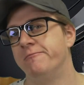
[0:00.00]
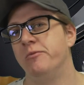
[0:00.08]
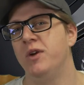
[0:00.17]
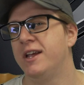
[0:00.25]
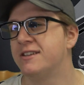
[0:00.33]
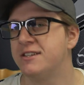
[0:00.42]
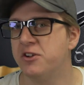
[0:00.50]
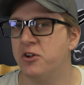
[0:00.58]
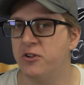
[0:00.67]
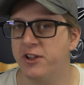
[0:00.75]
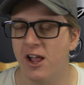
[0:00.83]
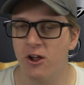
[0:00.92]
We can still
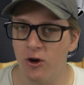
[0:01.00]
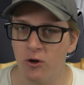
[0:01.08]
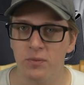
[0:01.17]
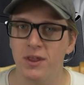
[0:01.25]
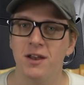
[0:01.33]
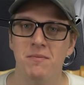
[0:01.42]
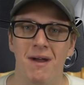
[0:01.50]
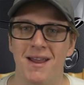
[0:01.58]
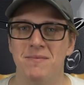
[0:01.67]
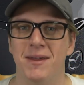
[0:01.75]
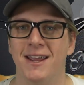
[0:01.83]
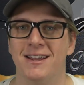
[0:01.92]
hold out hope that it
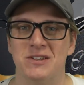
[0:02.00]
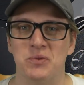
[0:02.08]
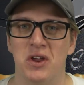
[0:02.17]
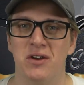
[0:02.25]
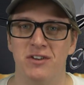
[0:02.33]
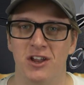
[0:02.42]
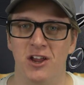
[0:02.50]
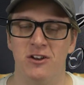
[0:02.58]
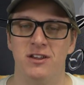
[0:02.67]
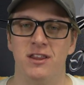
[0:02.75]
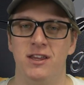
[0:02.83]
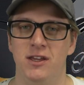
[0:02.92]
might make its way over here
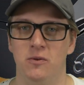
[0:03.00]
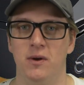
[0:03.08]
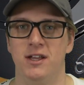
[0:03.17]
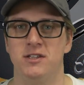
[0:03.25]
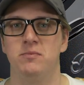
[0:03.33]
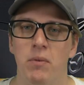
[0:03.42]
to the US,